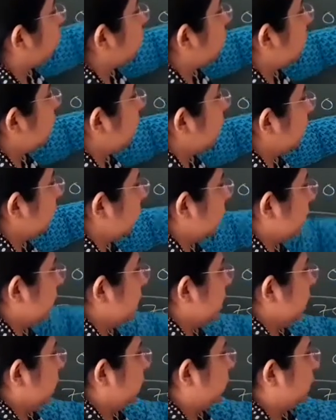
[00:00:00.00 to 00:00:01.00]
b and a,
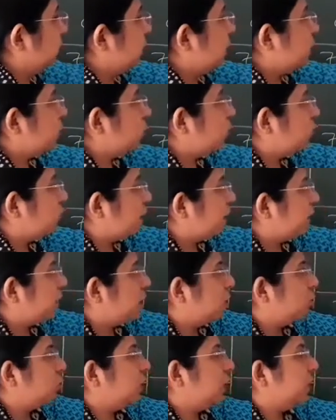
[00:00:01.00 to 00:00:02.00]
then we have to find
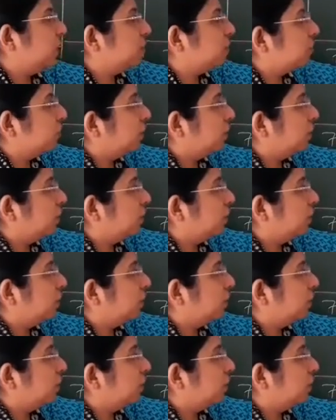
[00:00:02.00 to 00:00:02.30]
out, that is